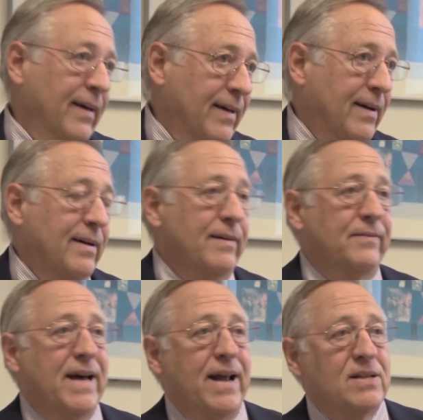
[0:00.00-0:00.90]

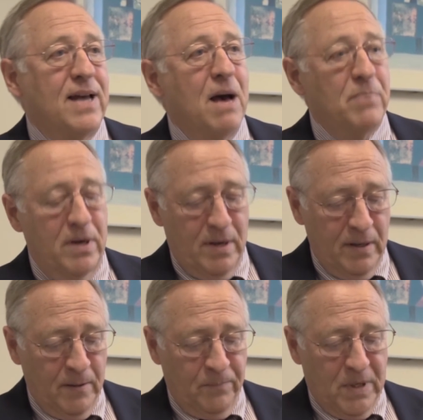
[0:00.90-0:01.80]
That has happened.
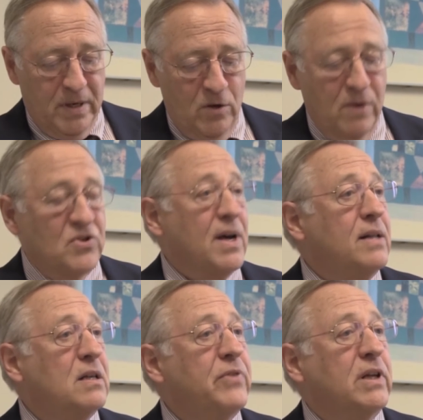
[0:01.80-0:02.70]
You have
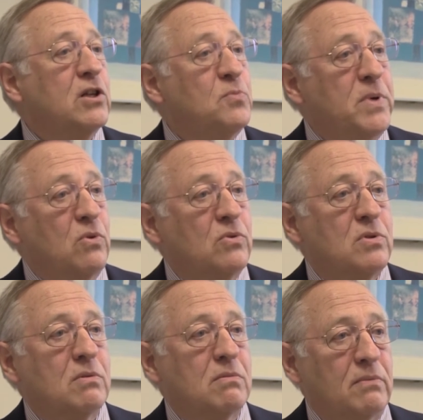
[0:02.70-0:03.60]
scientific
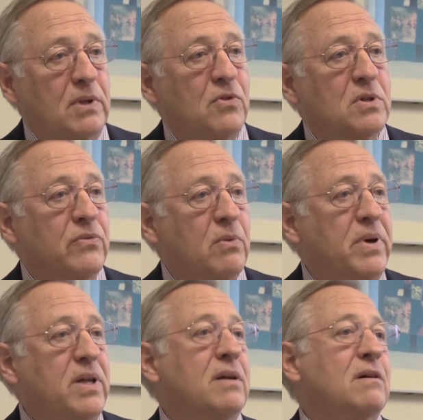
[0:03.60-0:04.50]
disputes, difference of
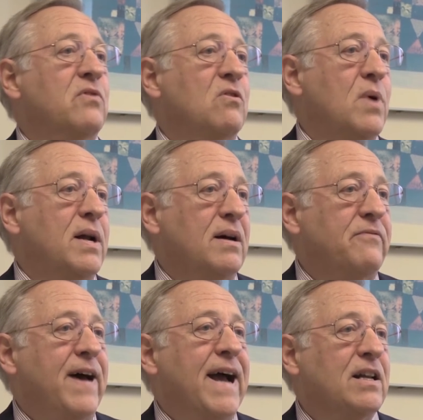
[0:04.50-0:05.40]
opinion over what a
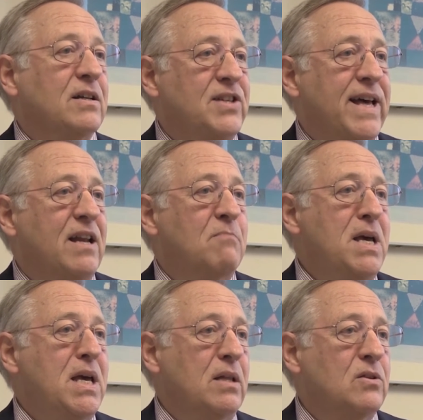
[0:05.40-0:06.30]
fact set
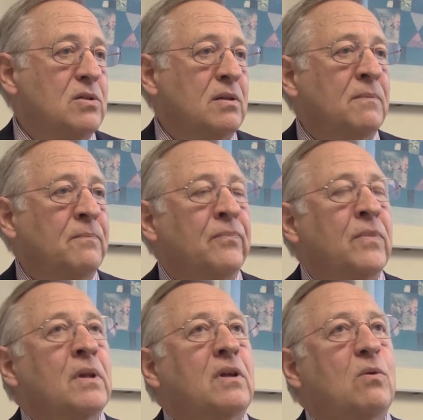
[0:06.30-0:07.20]
means.
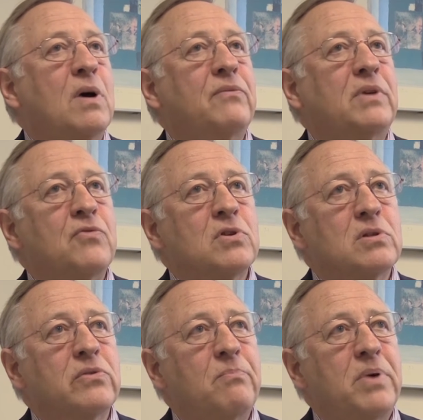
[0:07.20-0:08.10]
You have
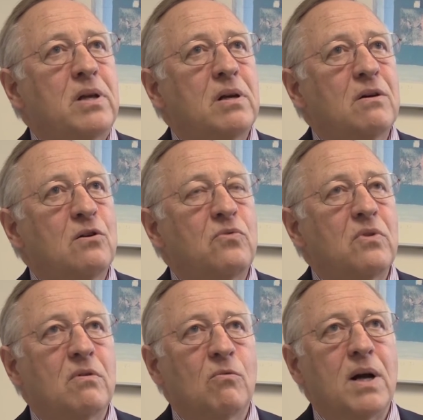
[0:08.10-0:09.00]
differences of opinion
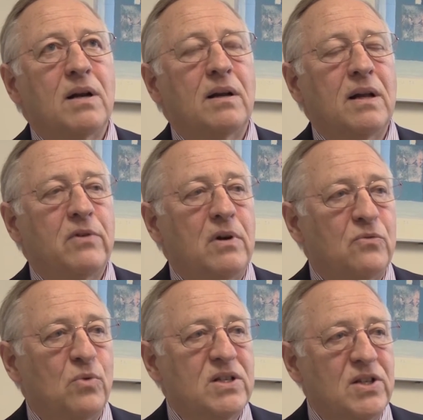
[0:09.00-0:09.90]
over what level of
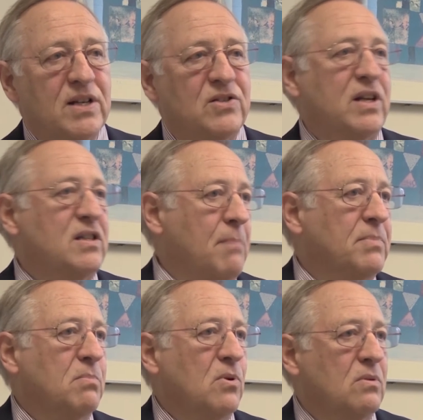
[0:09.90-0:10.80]
risk is
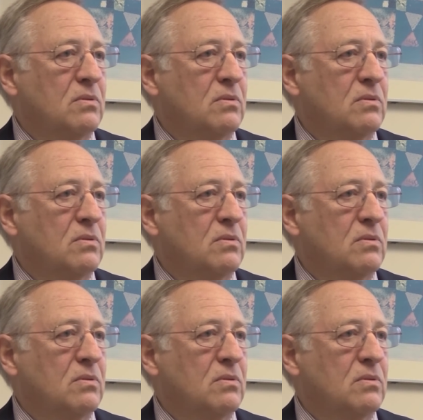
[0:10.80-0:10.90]
acceptable.